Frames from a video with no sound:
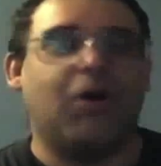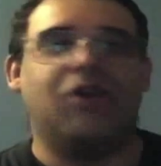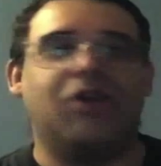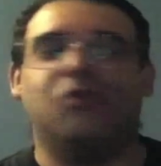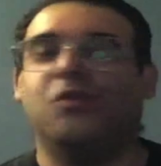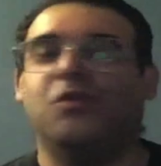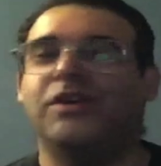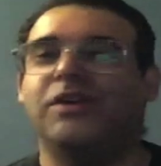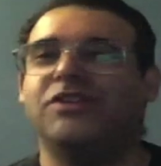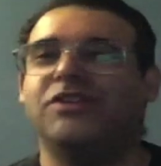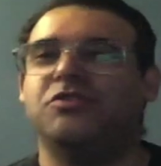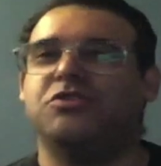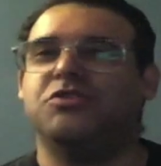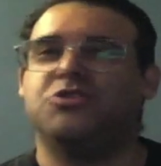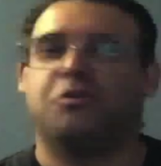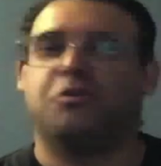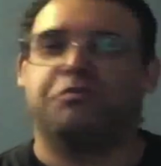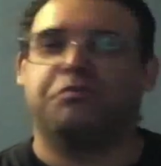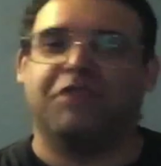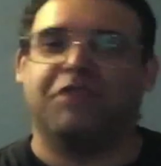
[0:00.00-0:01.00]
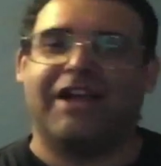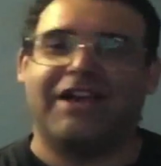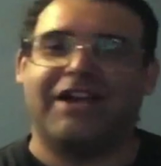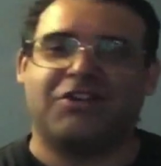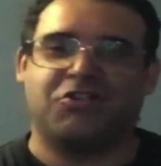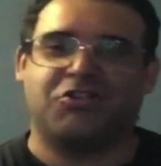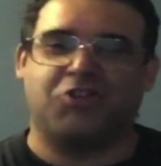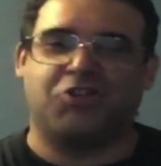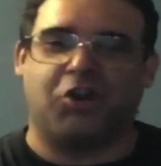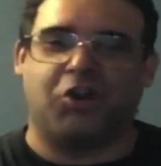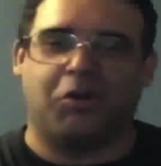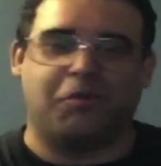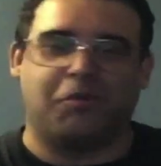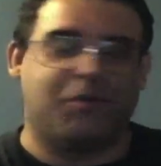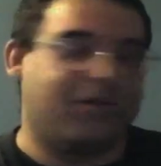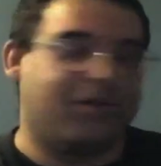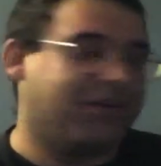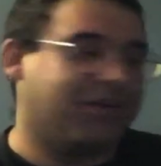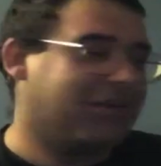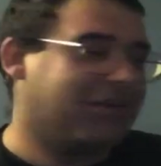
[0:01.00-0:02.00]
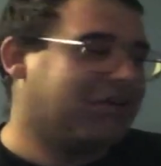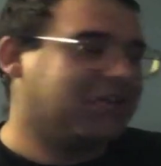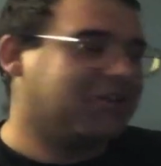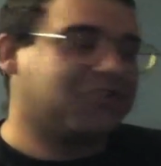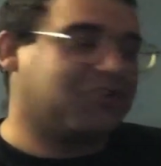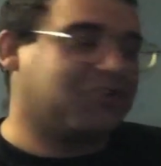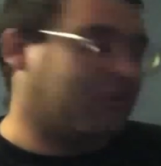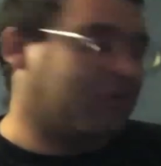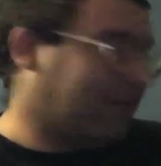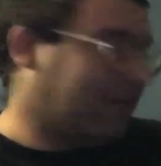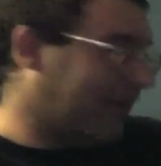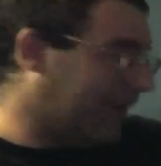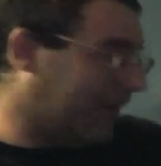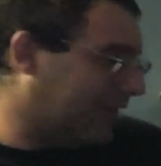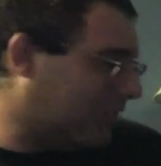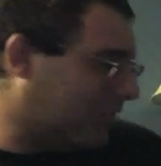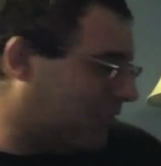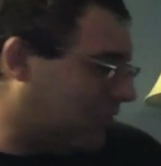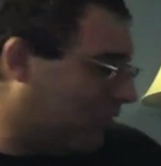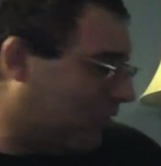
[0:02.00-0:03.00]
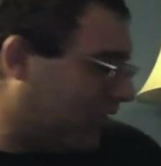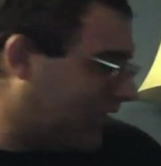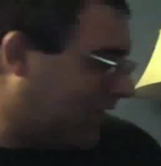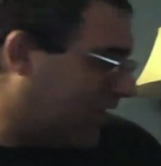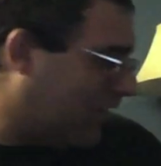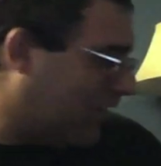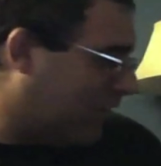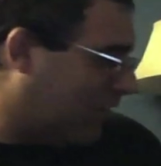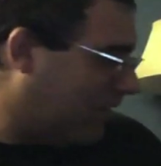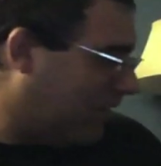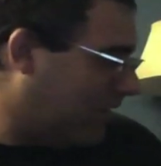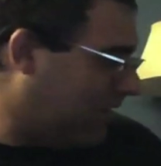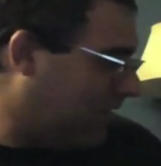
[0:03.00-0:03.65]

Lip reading: don't we use your black Sharpie? So I took out